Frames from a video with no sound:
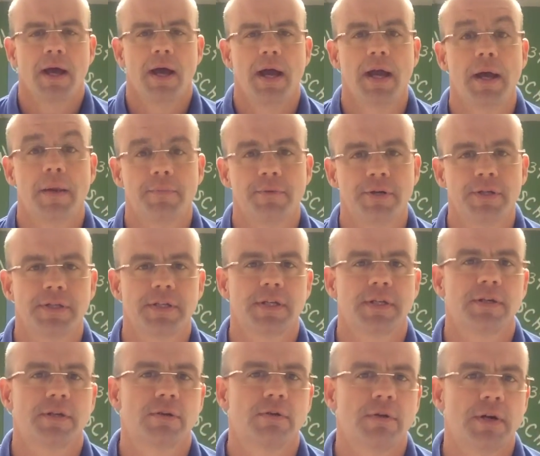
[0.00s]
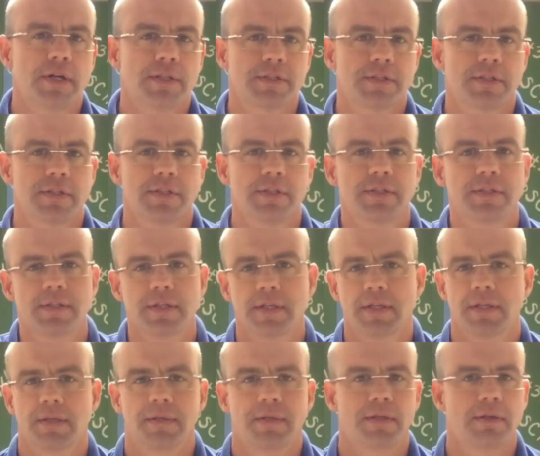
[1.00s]
Hey, I appreciate your questions.
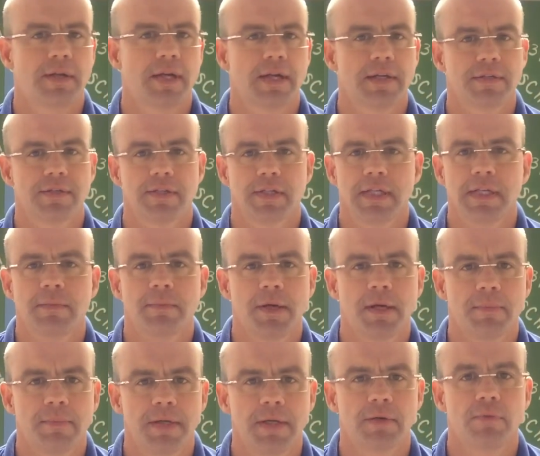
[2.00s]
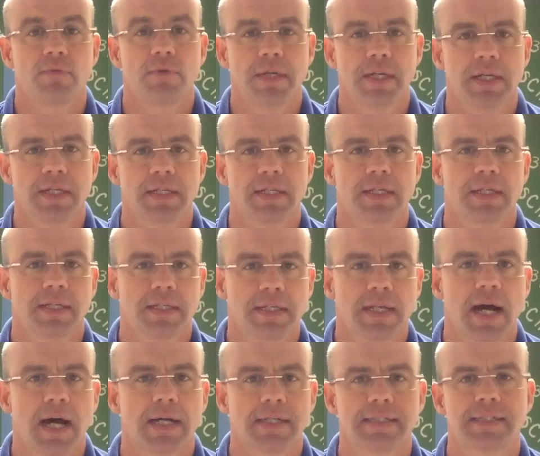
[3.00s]
You guys email me at
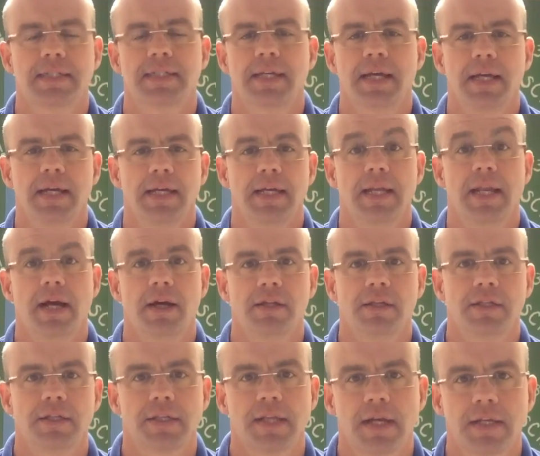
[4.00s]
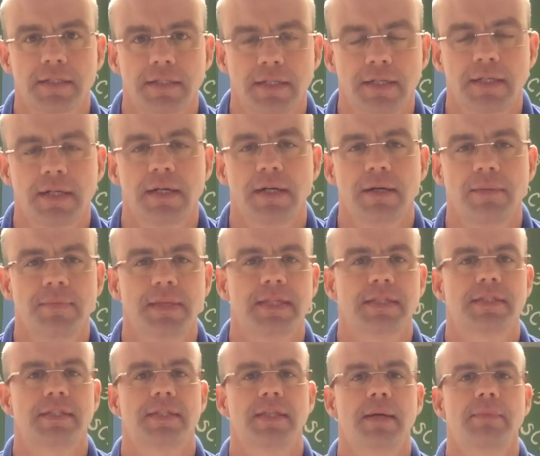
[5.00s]
win.today@outlook.com.
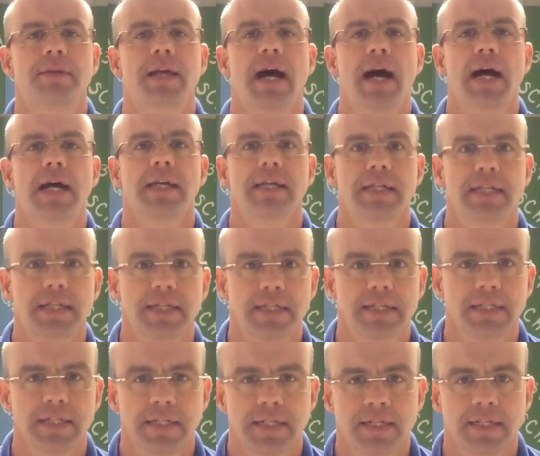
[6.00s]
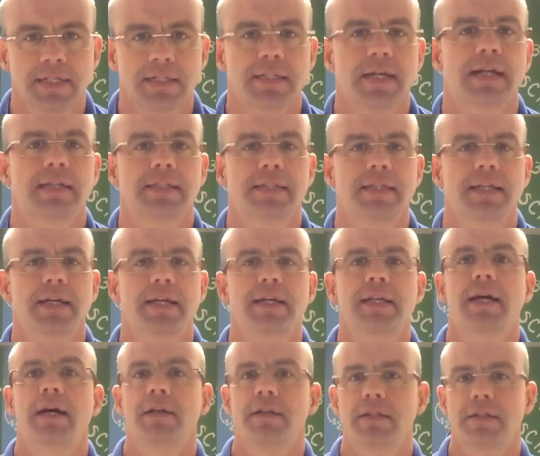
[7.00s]
That's
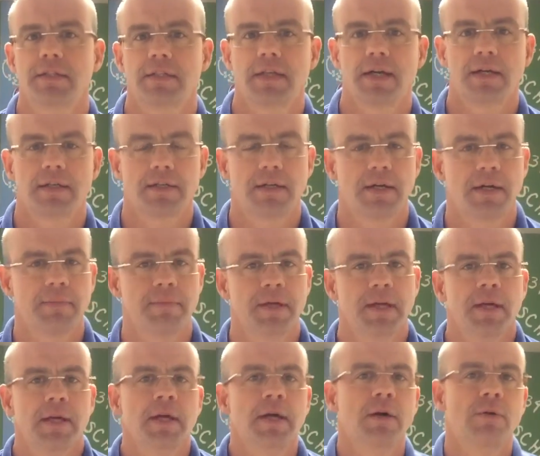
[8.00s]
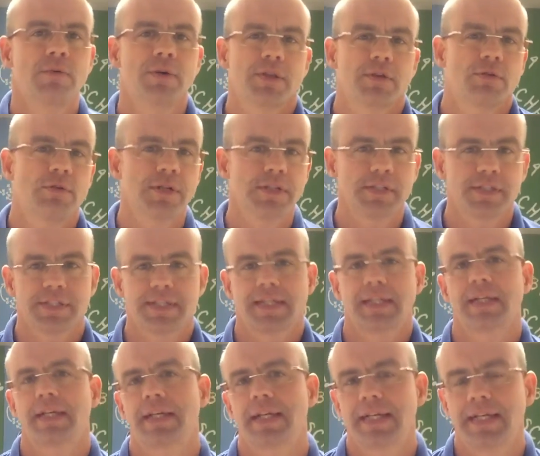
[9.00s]
win.today@outlook.com. One of the questions
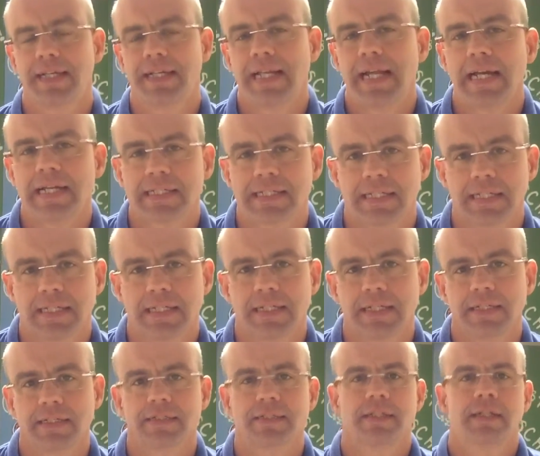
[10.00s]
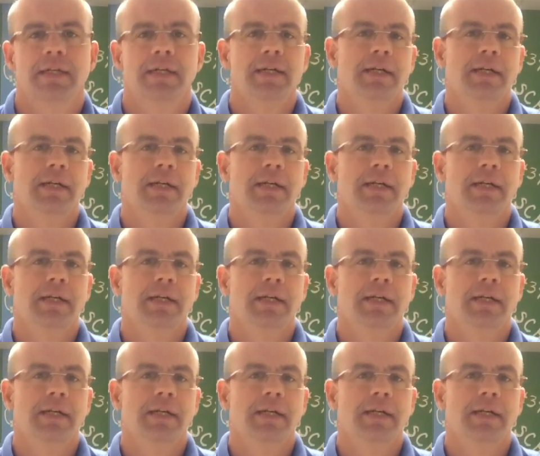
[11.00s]
that I get asked a lot is,